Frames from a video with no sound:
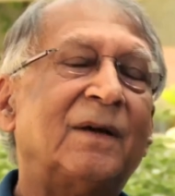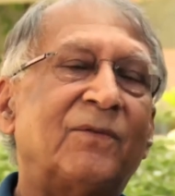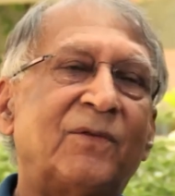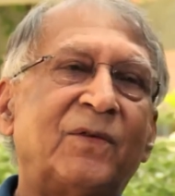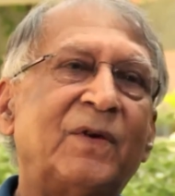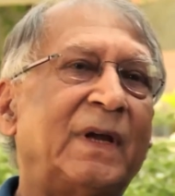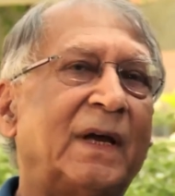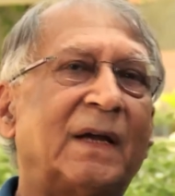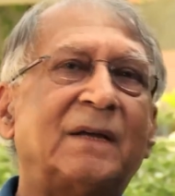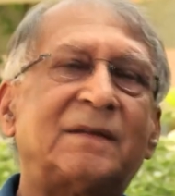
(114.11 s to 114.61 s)

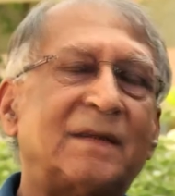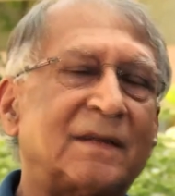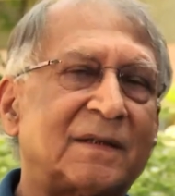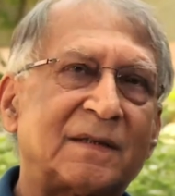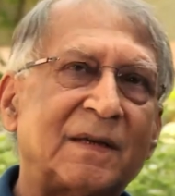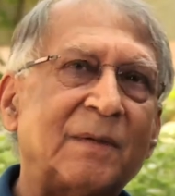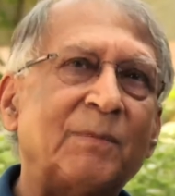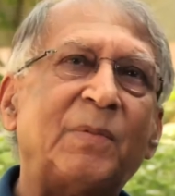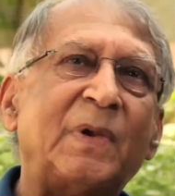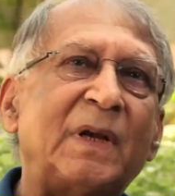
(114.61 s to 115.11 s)
We are
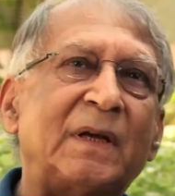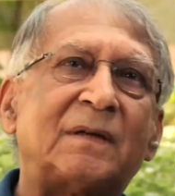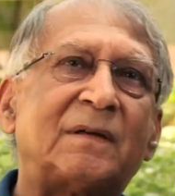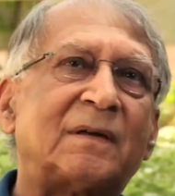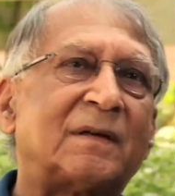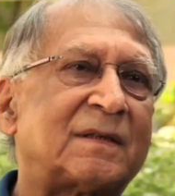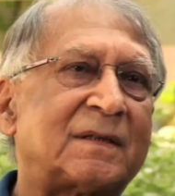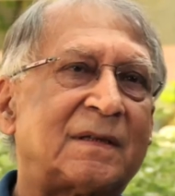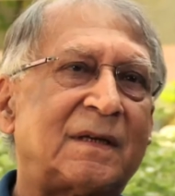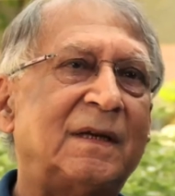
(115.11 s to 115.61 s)
just simply
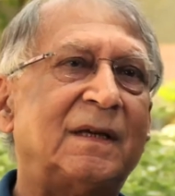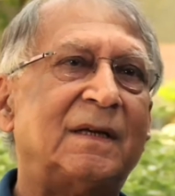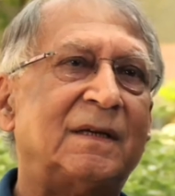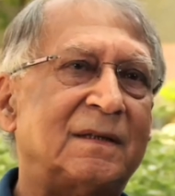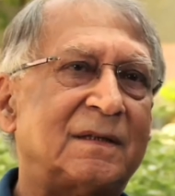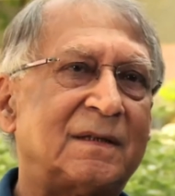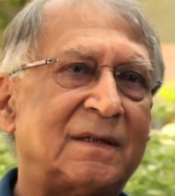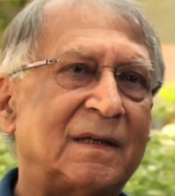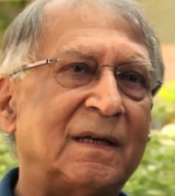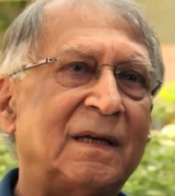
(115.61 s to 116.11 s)

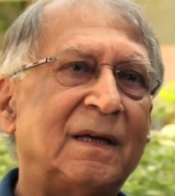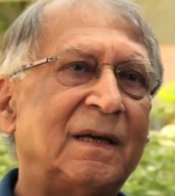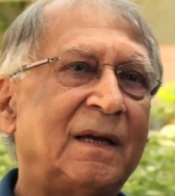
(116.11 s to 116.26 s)
trustees,